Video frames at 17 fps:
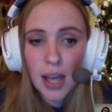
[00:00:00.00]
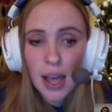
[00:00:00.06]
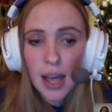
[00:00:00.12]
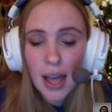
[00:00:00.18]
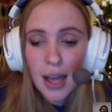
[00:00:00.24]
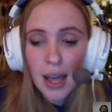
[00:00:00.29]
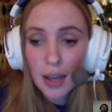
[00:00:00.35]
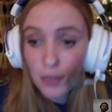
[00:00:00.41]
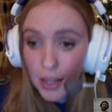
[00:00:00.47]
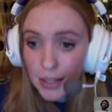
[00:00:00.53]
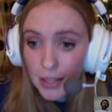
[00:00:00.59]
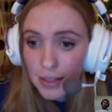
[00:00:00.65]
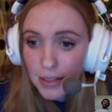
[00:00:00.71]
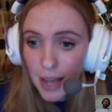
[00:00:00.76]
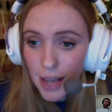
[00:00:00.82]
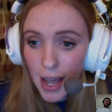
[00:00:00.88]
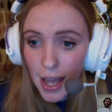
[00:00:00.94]
events,
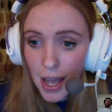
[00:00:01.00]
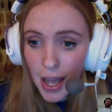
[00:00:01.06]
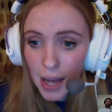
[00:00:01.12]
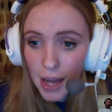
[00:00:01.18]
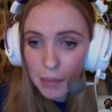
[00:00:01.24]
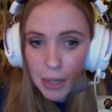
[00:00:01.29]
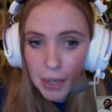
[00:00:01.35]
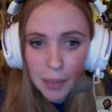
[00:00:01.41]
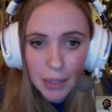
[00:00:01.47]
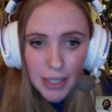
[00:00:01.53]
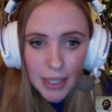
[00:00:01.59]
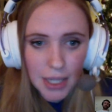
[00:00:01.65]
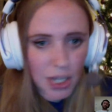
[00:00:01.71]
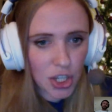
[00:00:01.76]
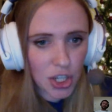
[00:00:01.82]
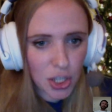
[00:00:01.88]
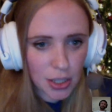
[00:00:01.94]
and many, many
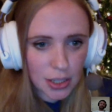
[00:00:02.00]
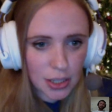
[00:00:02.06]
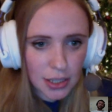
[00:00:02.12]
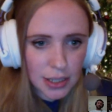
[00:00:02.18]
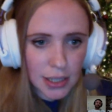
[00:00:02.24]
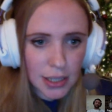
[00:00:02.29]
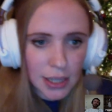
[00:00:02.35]
tangents.